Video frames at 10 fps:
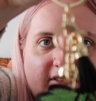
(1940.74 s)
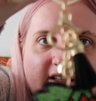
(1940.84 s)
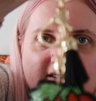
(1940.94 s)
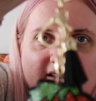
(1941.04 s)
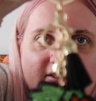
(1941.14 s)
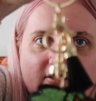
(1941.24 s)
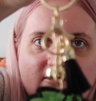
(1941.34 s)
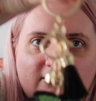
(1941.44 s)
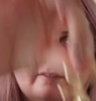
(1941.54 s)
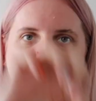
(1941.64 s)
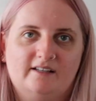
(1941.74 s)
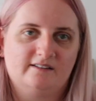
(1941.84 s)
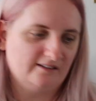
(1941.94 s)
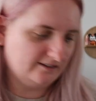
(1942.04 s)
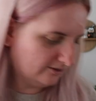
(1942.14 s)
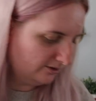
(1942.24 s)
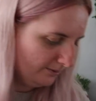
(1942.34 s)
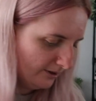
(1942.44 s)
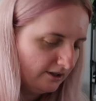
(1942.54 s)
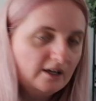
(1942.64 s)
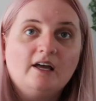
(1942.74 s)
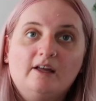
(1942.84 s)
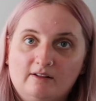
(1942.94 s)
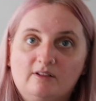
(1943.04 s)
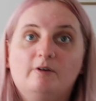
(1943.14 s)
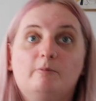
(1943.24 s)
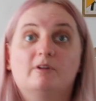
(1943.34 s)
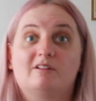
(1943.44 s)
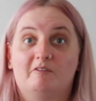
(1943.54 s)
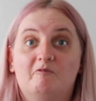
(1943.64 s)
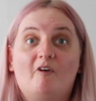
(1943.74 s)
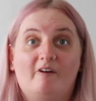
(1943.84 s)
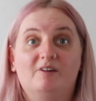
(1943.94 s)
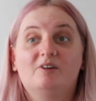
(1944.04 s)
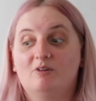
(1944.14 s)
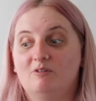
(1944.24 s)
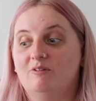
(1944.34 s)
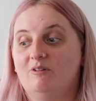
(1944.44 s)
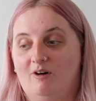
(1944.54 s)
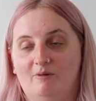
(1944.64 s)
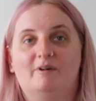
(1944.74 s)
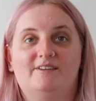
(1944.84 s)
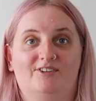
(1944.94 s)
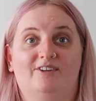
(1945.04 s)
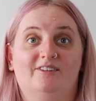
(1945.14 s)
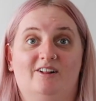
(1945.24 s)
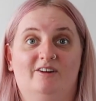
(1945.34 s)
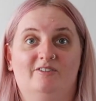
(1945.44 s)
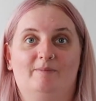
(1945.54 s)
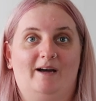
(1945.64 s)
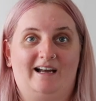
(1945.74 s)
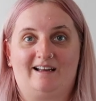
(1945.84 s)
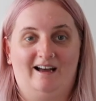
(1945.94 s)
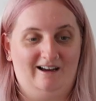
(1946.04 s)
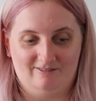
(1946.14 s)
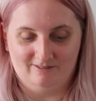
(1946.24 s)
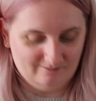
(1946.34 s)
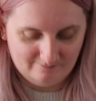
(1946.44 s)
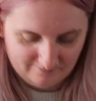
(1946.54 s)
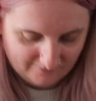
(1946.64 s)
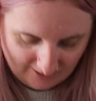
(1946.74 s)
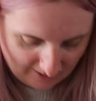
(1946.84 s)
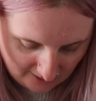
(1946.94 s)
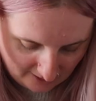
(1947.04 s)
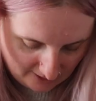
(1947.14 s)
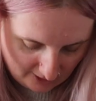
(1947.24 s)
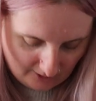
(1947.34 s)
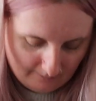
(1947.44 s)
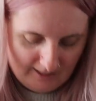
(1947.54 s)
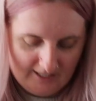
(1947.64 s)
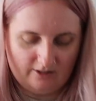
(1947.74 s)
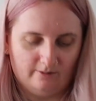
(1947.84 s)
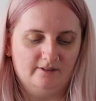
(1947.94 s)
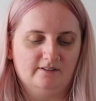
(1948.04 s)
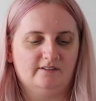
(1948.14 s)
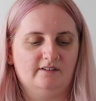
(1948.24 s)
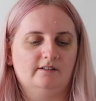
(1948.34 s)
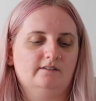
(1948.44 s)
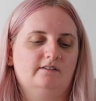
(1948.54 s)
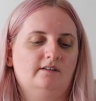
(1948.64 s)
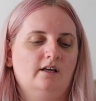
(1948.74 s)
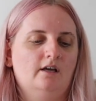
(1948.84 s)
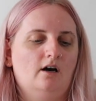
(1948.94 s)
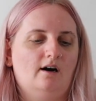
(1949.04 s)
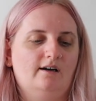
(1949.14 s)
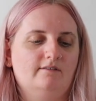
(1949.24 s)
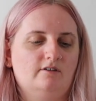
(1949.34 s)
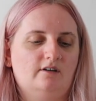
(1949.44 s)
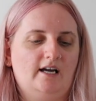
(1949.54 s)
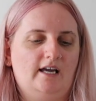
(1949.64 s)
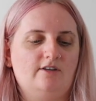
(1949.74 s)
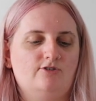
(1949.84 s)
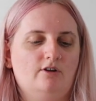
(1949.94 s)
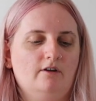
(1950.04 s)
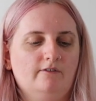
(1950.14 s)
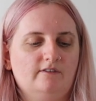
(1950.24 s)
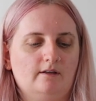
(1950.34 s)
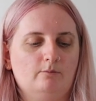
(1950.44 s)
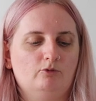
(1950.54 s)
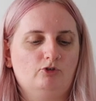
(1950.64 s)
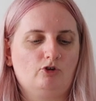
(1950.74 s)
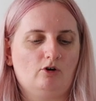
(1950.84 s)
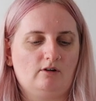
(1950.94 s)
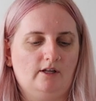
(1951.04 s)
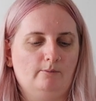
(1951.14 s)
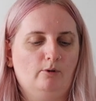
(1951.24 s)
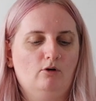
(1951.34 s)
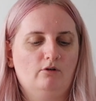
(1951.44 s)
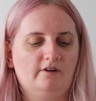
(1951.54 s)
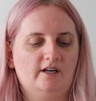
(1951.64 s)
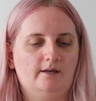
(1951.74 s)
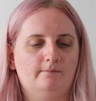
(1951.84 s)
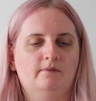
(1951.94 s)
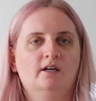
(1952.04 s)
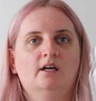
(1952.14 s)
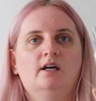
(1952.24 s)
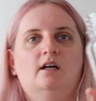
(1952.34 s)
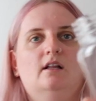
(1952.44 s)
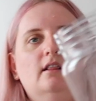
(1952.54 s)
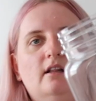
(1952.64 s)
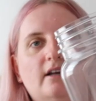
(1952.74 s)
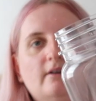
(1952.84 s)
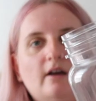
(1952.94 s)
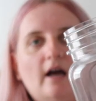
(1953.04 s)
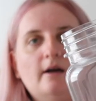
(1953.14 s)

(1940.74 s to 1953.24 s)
this. How cool is that to put? Would look very cool on my Stone Clover bag. How a complete coincidence. I've got a 2 Sims chocolate emporium like